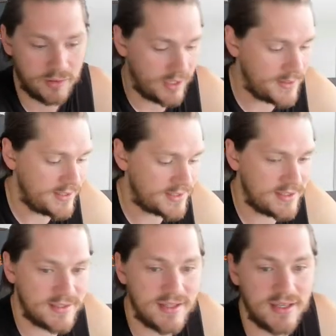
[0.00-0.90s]
And this
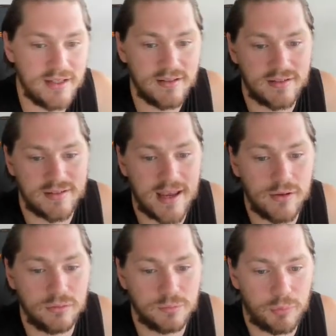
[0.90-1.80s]
is the
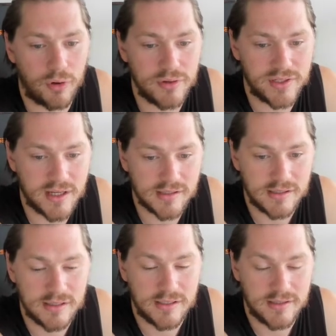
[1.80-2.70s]
sales process.
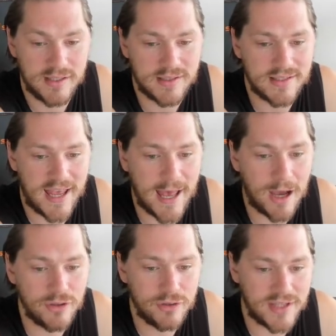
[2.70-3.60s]
This is
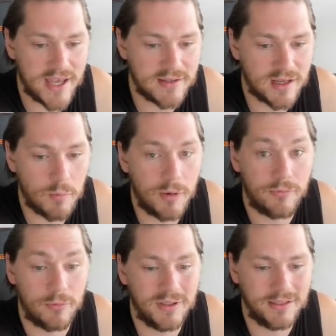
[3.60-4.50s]
how you take someone
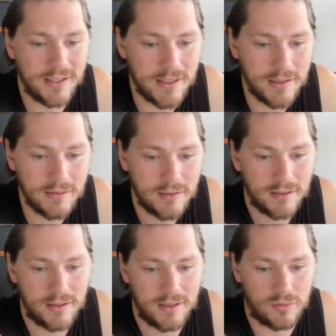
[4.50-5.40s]
from a lead
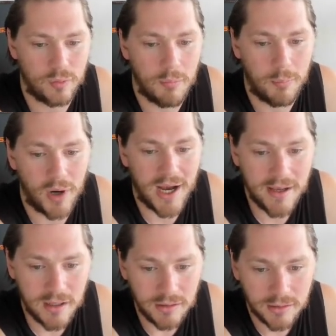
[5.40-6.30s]
into a
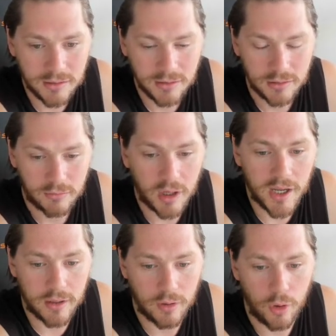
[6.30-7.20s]
buyer,
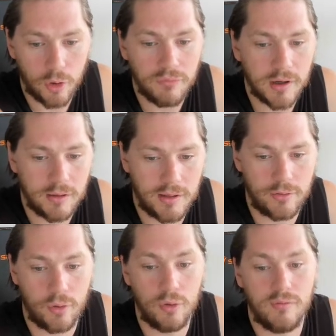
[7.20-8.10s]
right? Over and
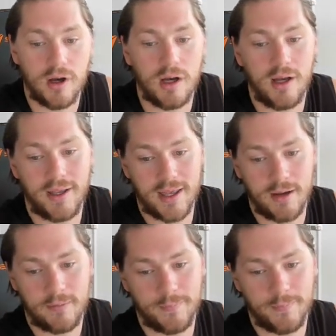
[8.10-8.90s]
over again.